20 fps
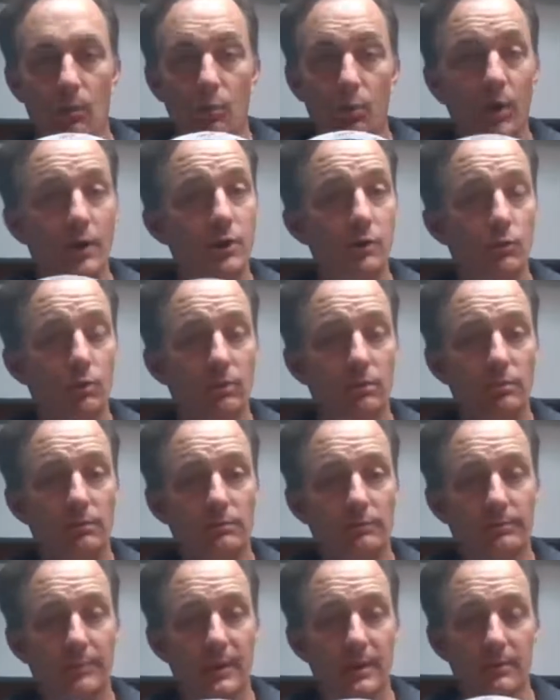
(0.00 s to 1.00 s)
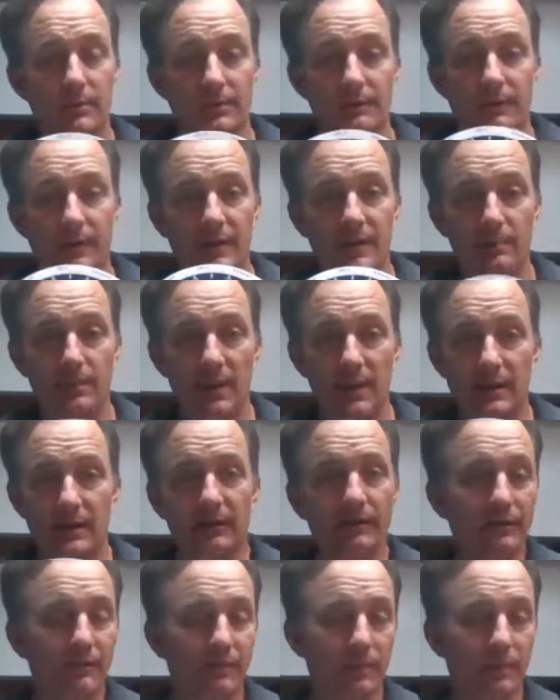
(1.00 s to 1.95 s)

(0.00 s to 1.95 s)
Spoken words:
where you will be able to find the planets.